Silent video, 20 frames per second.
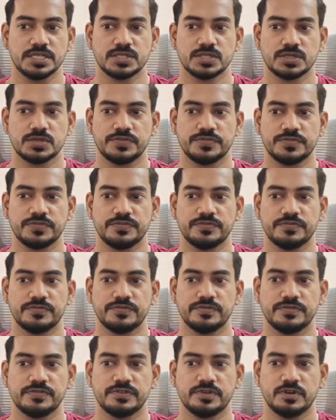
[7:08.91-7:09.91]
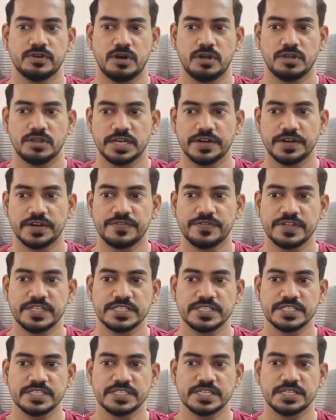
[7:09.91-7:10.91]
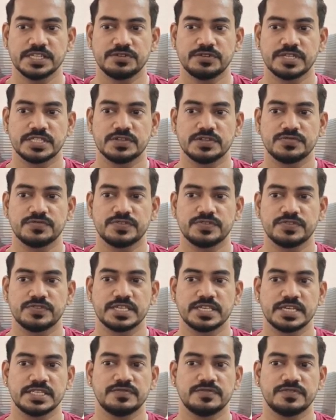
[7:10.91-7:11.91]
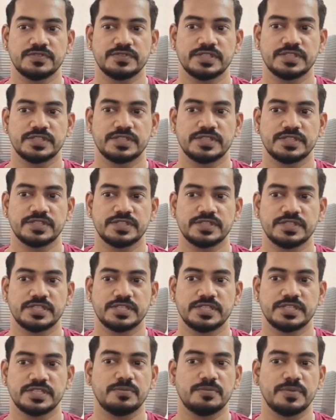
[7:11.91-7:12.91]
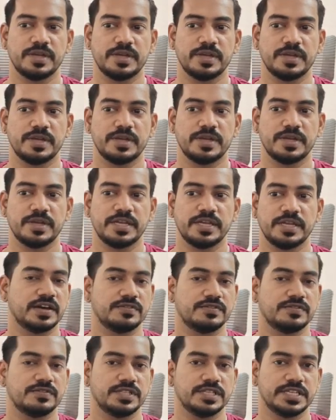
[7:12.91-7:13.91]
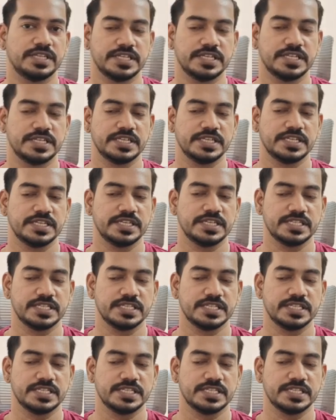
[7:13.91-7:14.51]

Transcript: So on the left hand side, you can see we have SRC, then we have main, and then we have the test folder.